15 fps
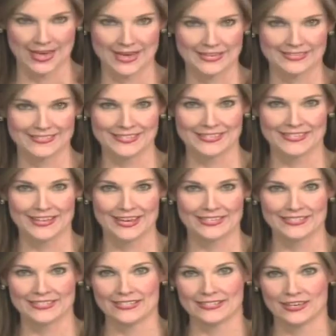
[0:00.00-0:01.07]
And in
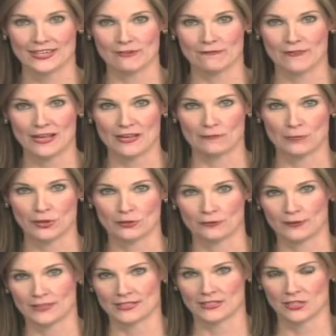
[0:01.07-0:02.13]
1995, Mother
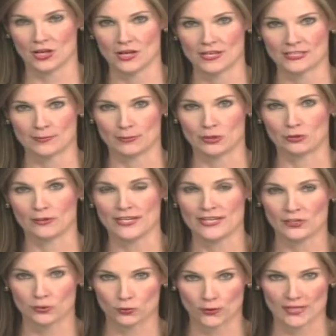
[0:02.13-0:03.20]
Frances Hospital
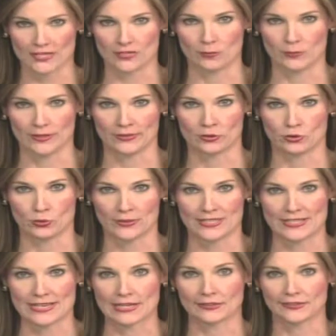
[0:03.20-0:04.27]
integrated with
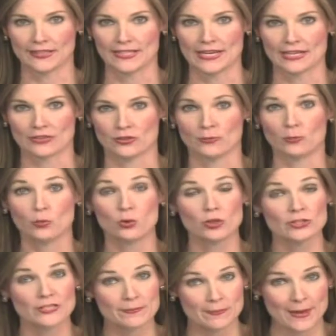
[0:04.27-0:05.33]
Trinity Clinic. The
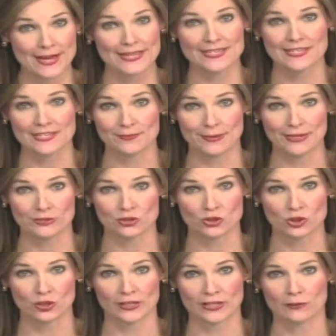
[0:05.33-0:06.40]
board debated about
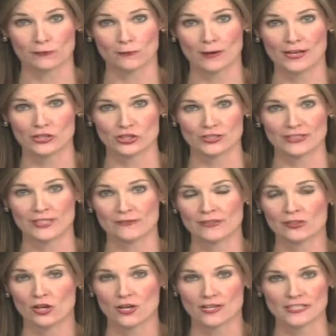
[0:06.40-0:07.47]
starting fresh and
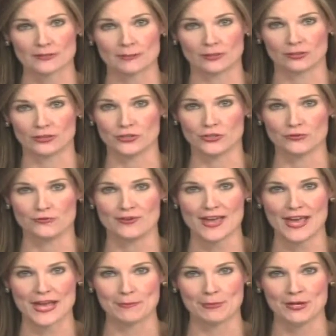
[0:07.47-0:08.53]
giving the hospital a new
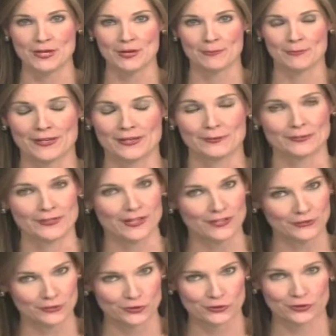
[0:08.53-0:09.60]
name, but it was
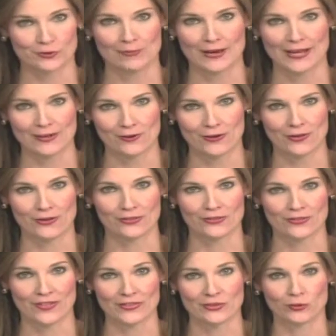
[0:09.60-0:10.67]
understood by all
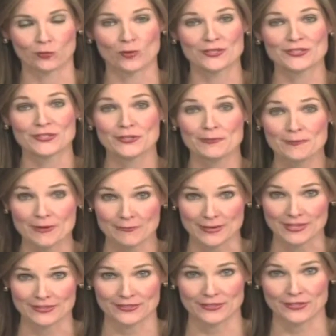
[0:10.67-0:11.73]
that there was a
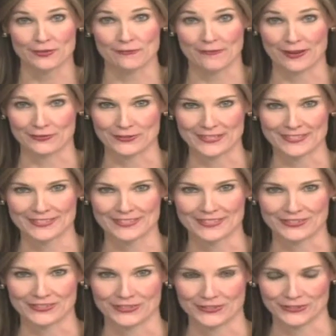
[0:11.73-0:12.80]
commitment to the founding
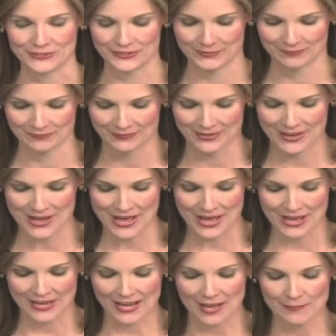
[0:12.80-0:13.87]
sisters.
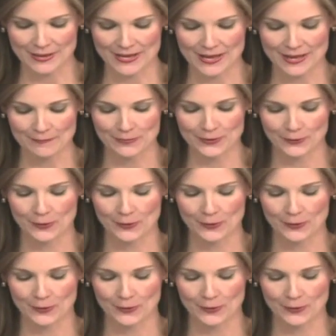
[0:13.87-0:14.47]
Coming up,